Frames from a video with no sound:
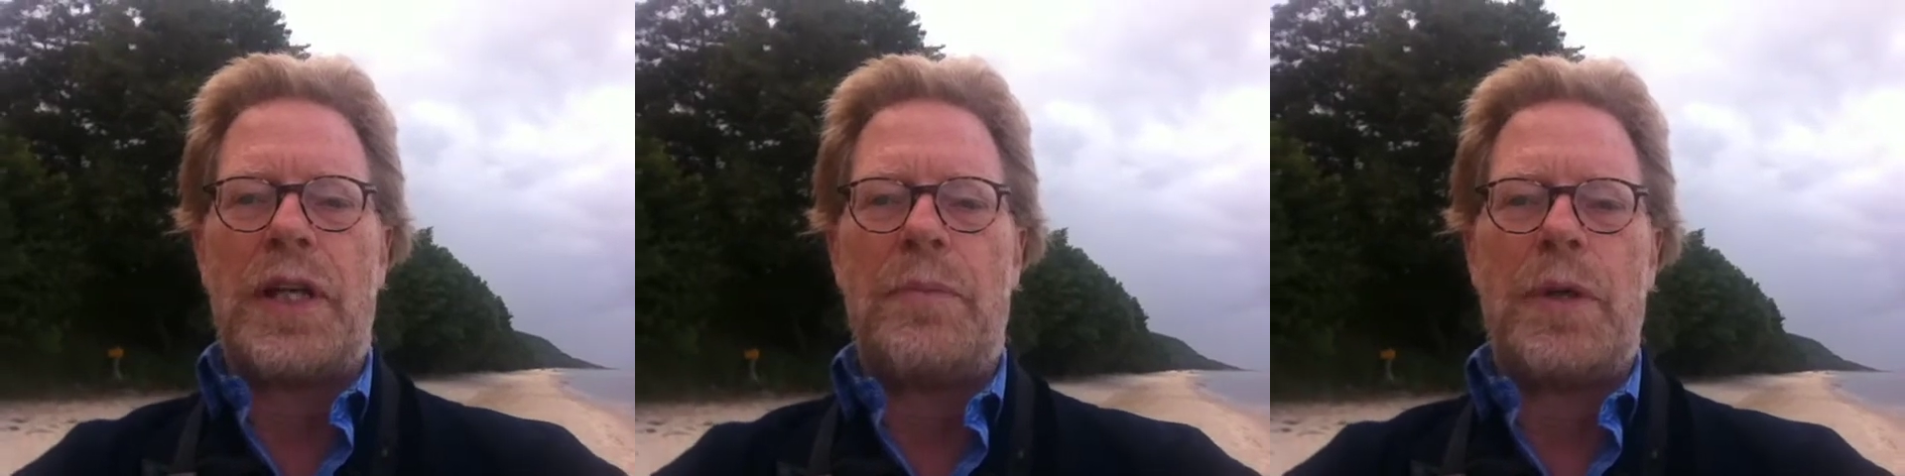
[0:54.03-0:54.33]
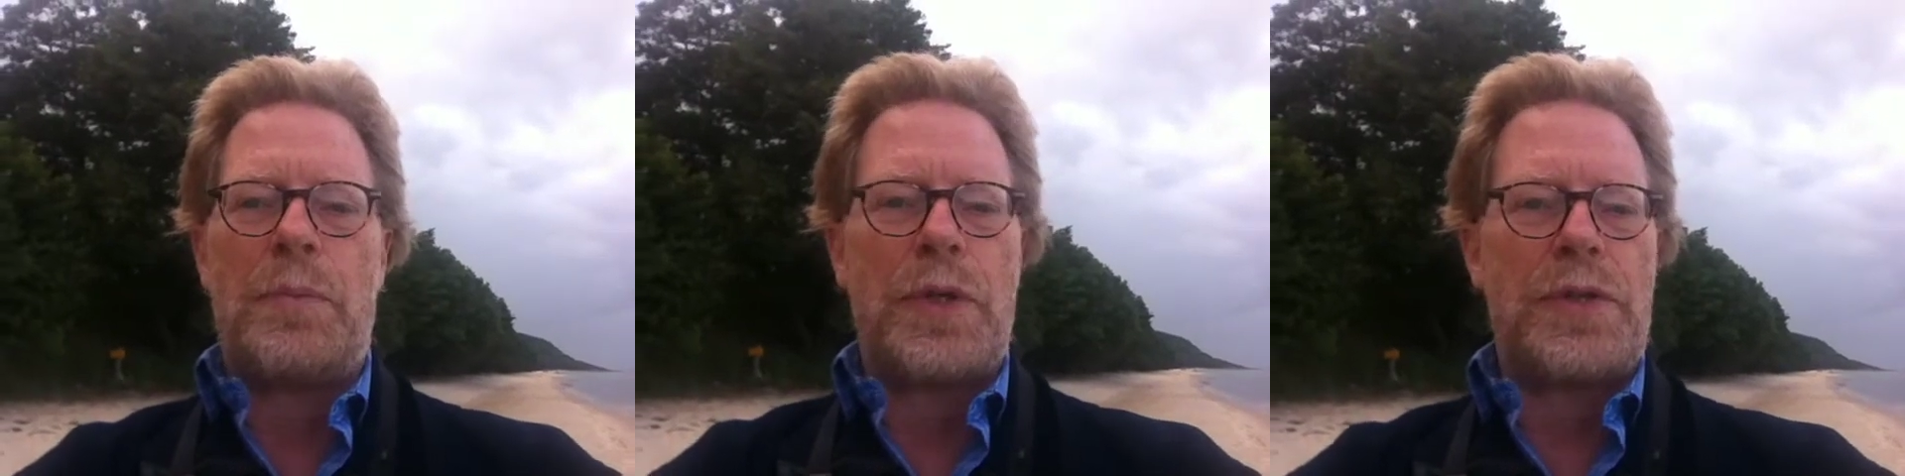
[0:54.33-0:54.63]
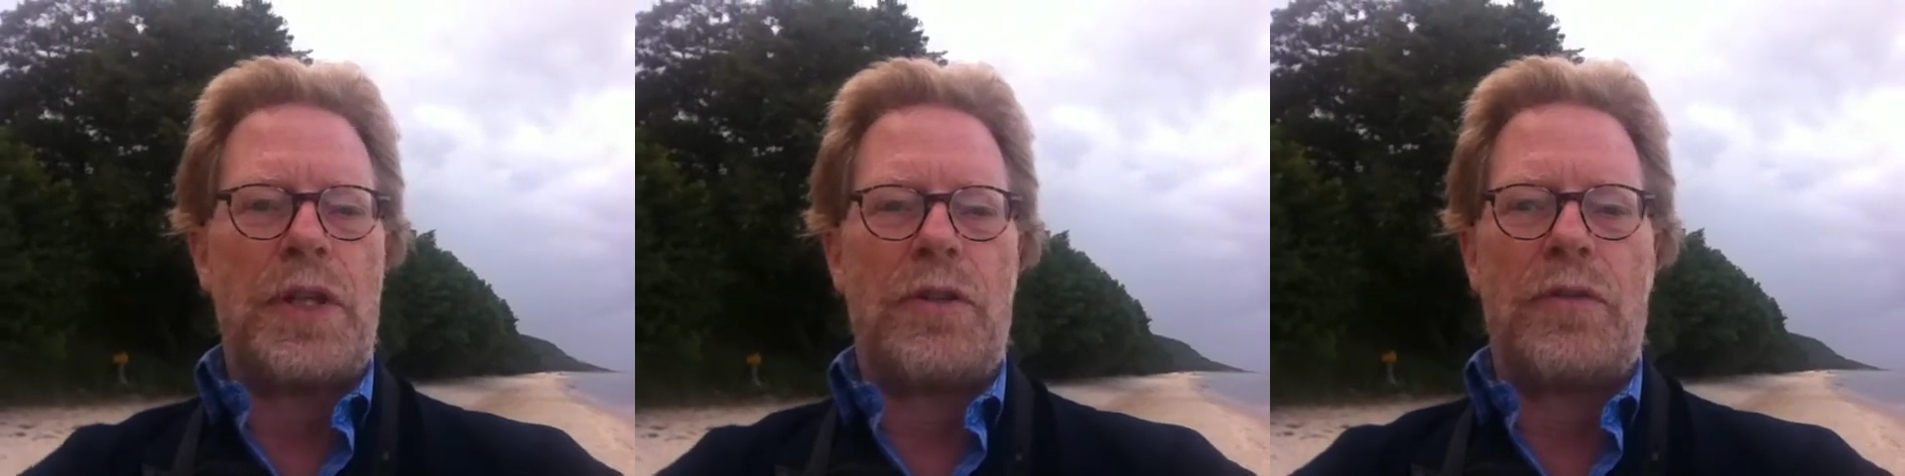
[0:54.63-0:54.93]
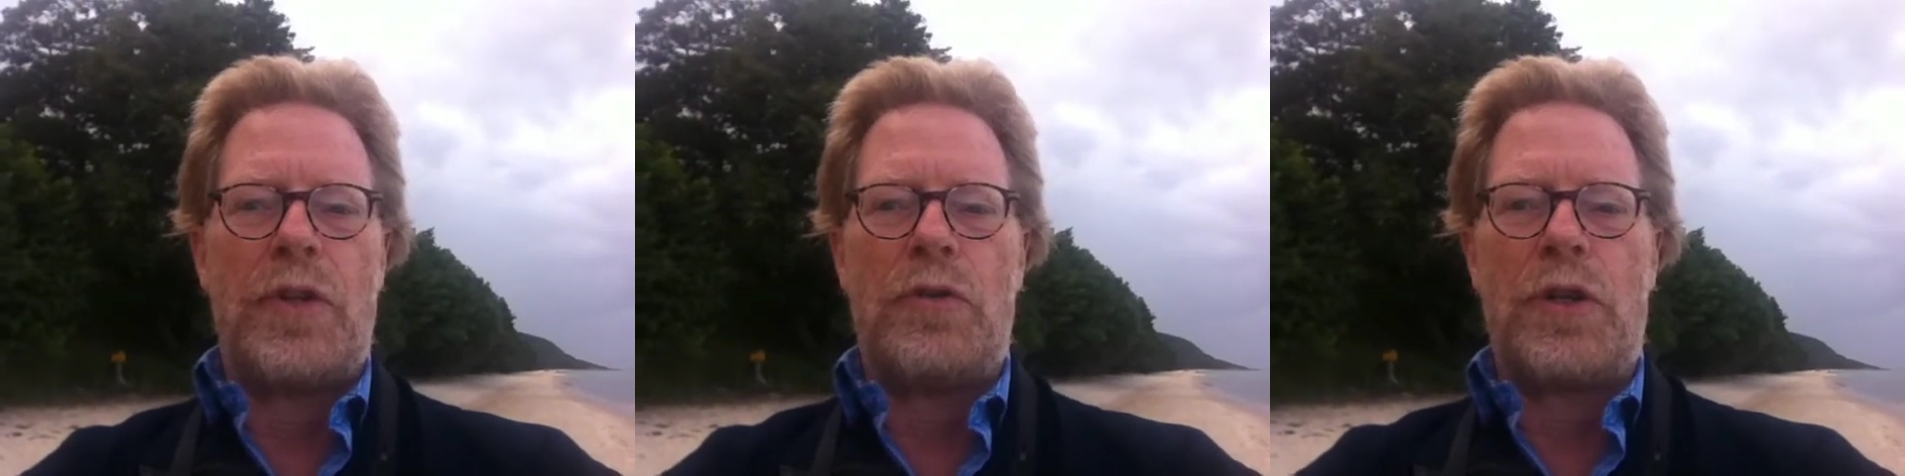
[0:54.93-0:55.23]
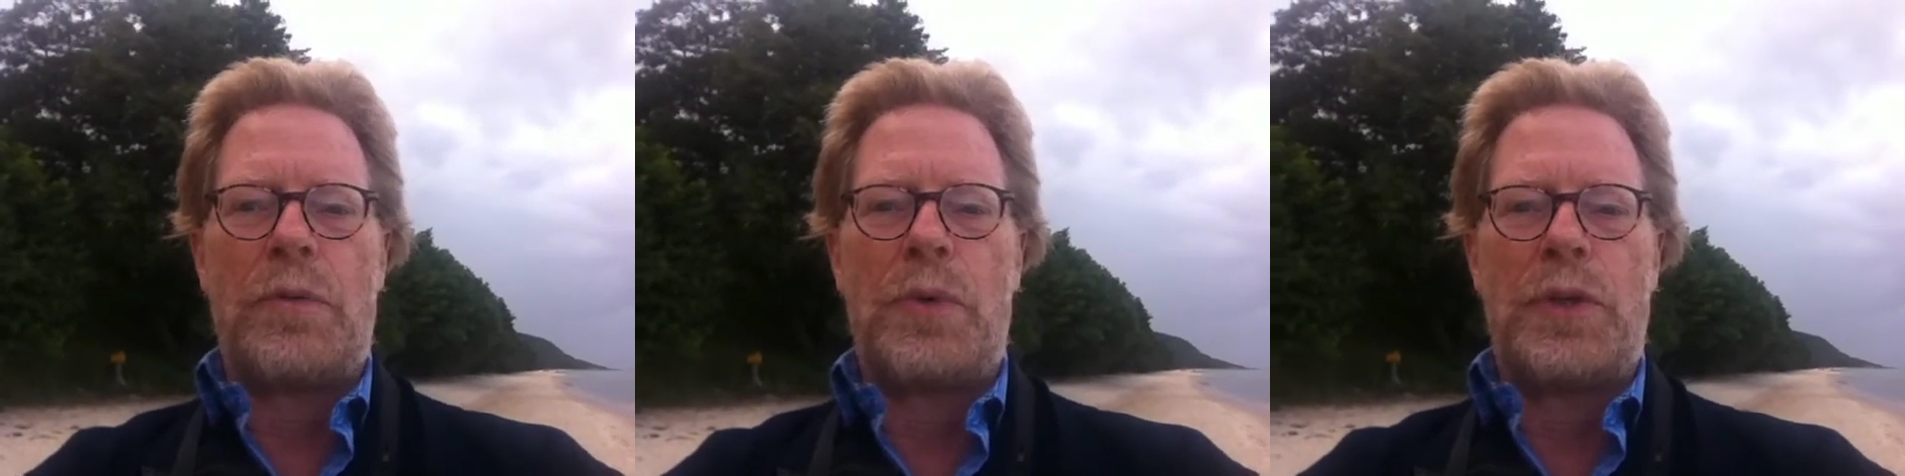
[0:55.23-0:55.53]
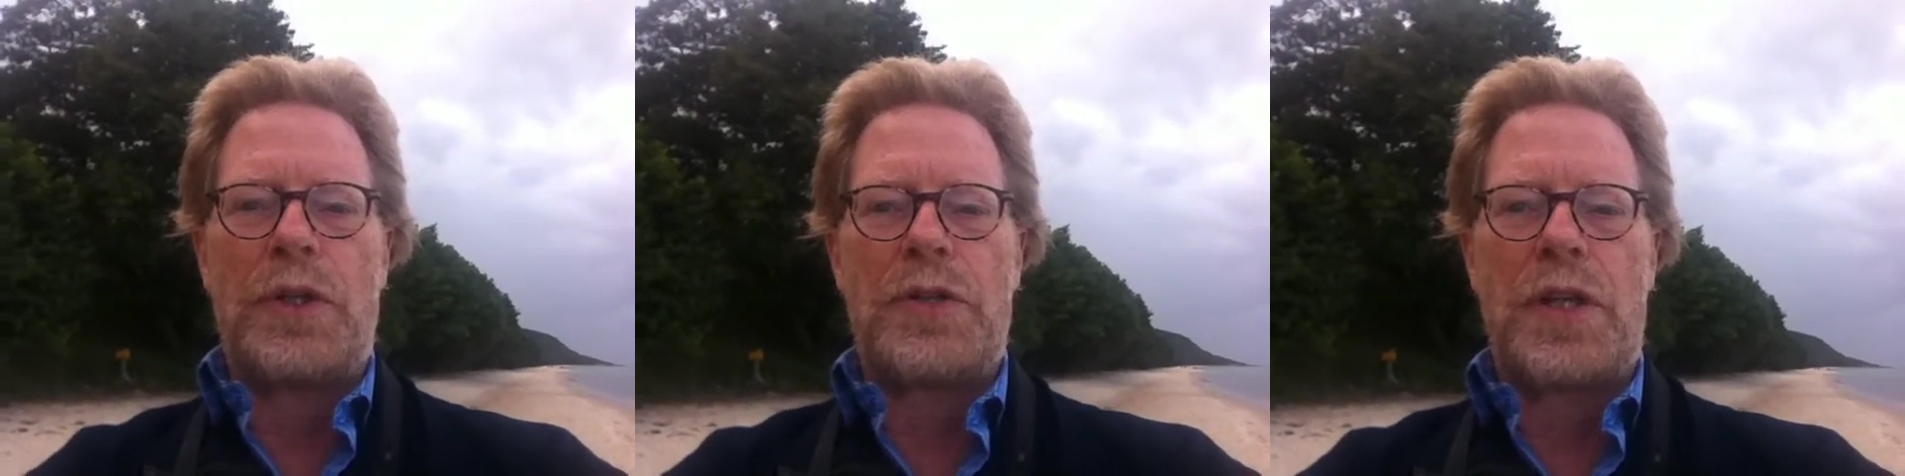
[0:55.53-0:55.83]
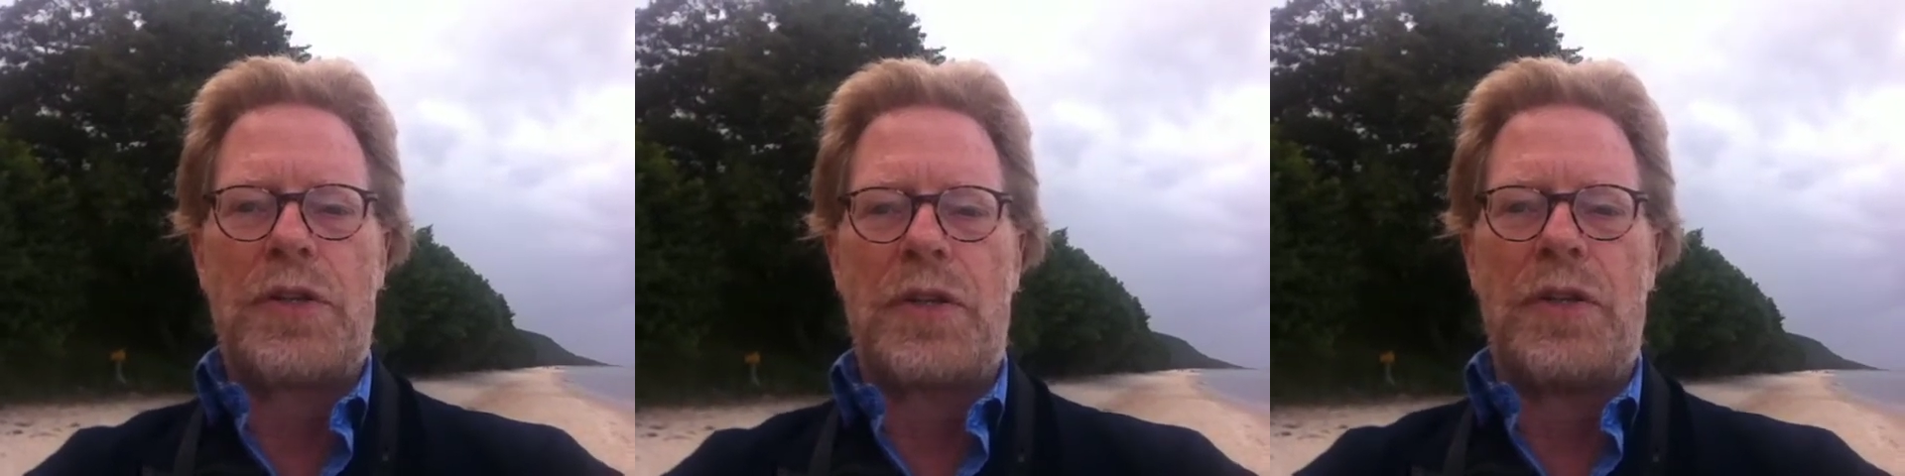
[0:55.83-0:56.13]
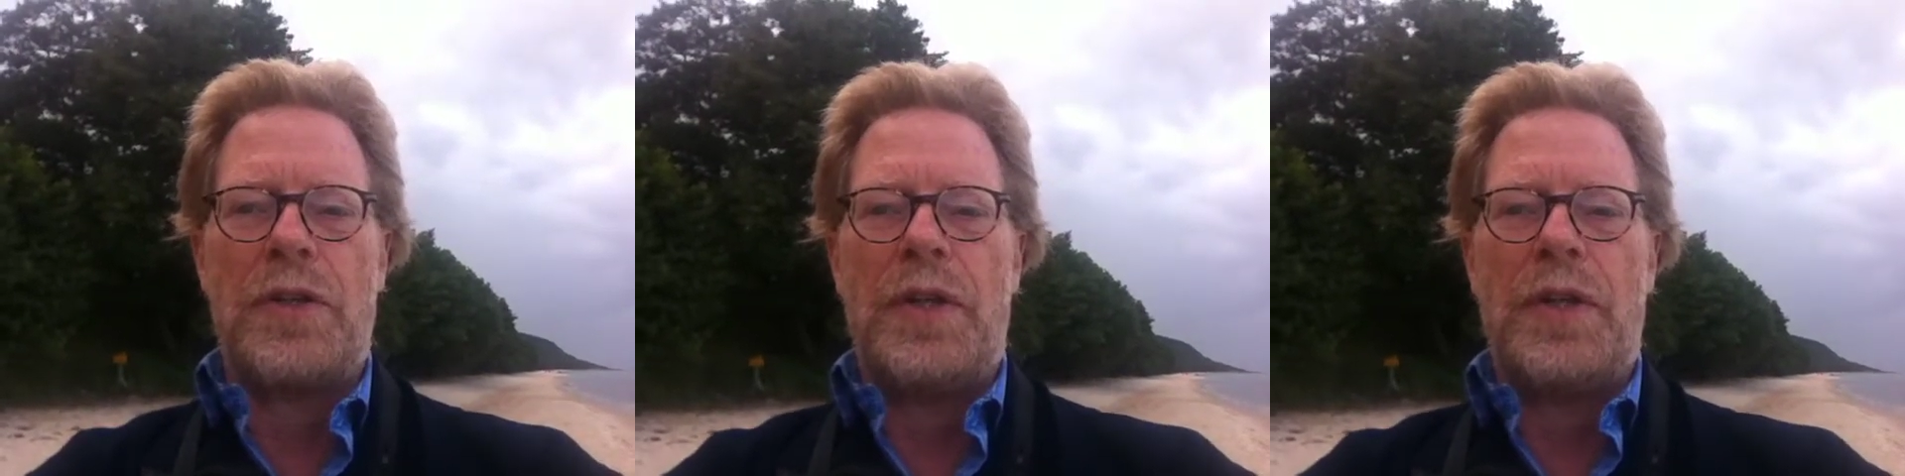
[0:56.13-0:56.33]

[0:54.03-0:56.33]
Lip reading: I've been president of the Nordic Baltic section